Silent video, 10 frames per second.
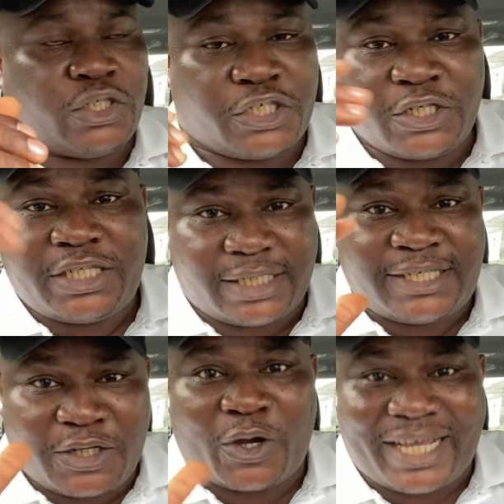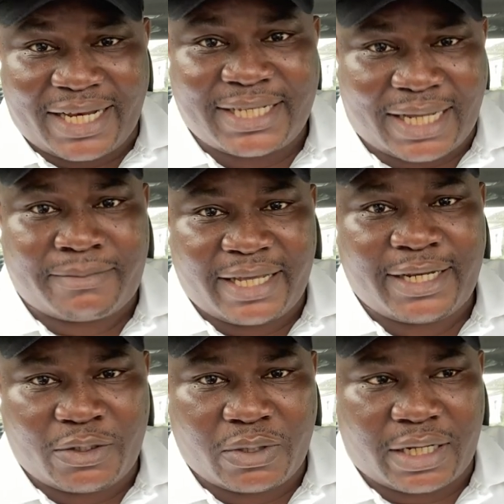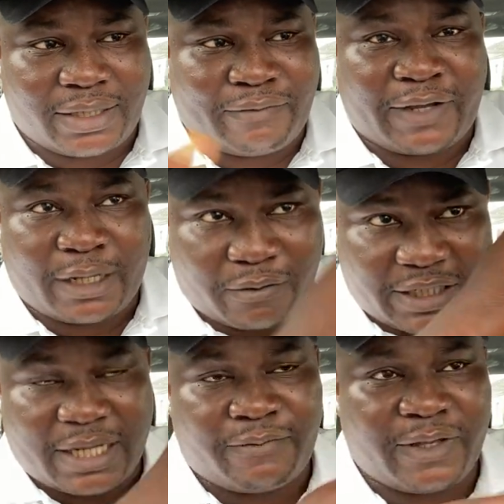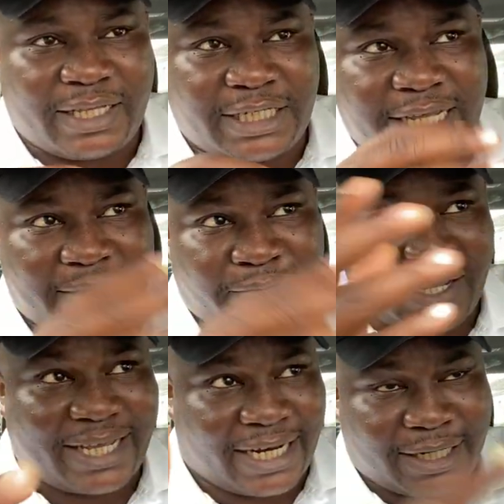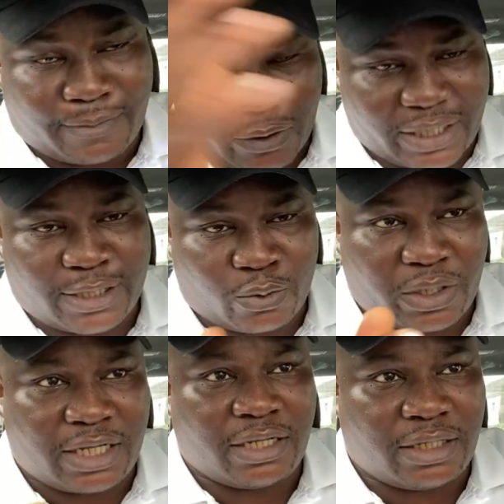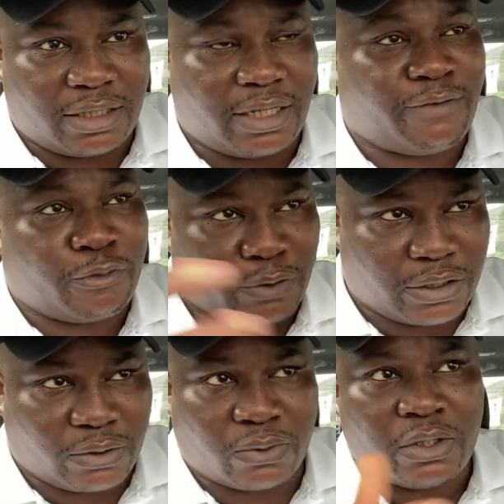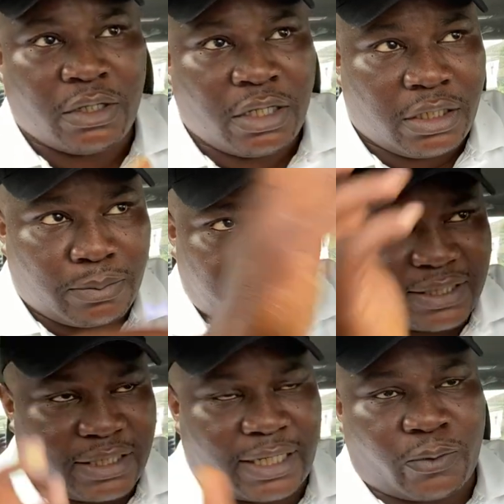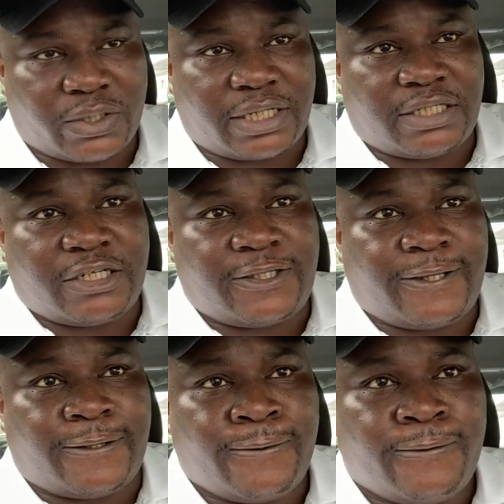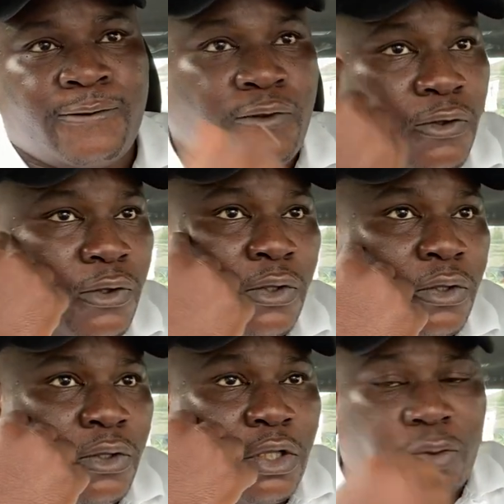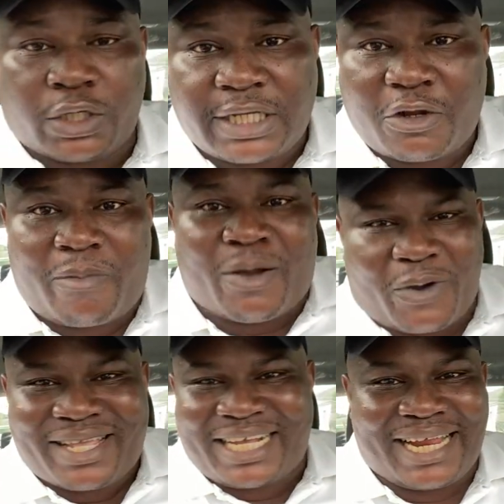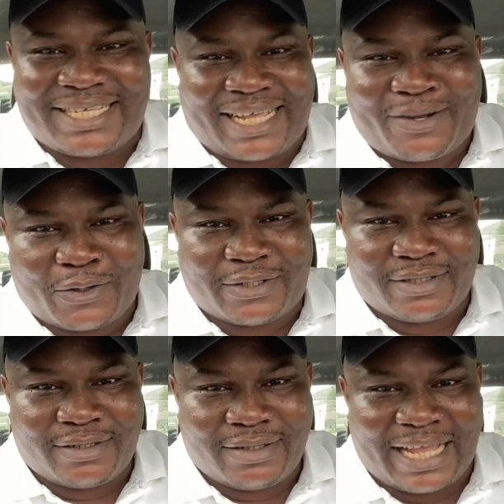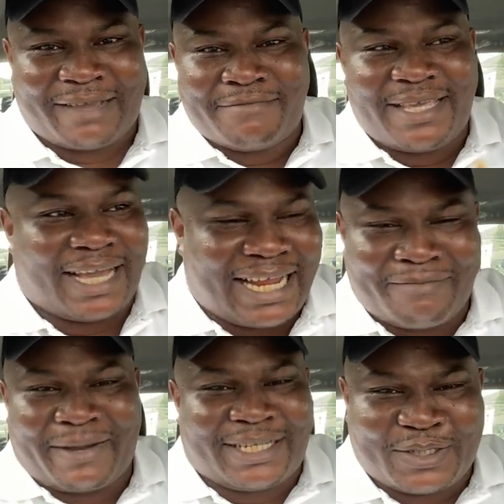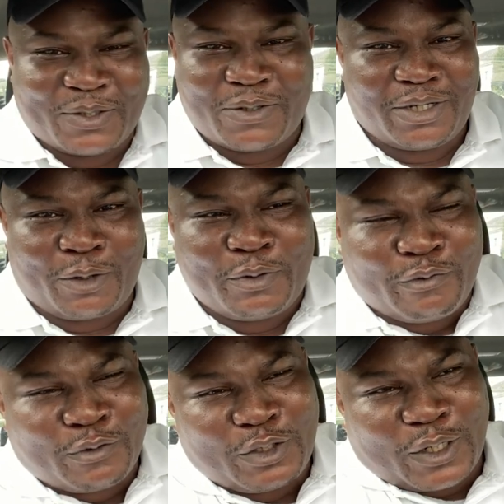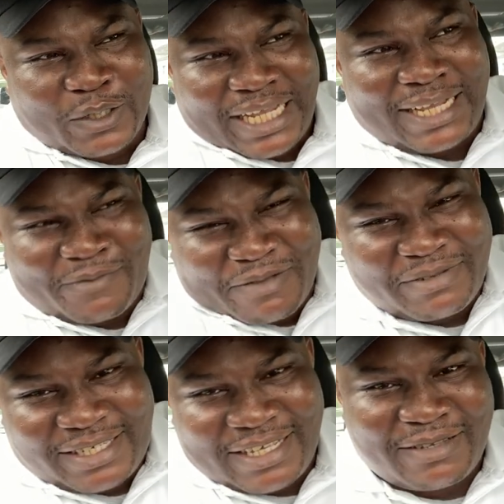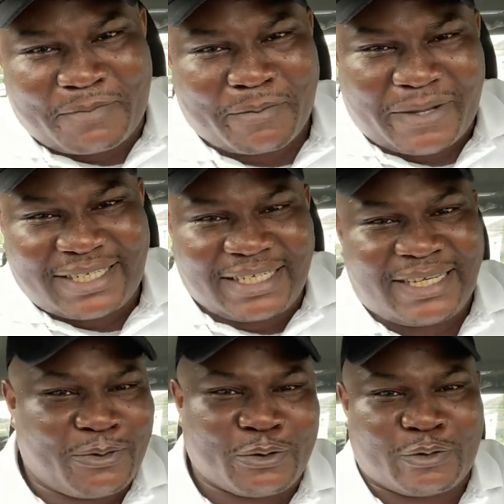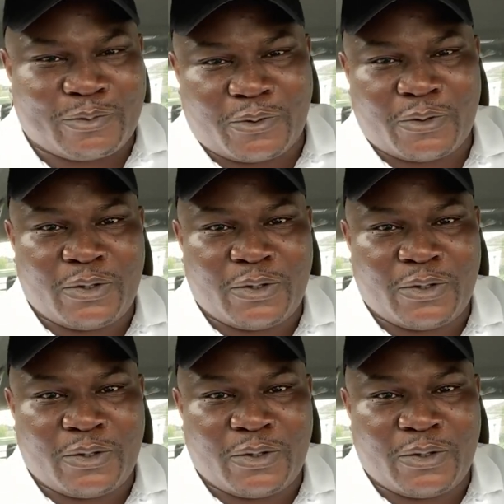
Senior Kennedy, I'm telling you now, the father of JF Kennedy, because that's one everybody know, the president that was assassinated. He was a normal working class like us, like me and Abat, you know, not even John Osagie when we say Papa say get Osmo.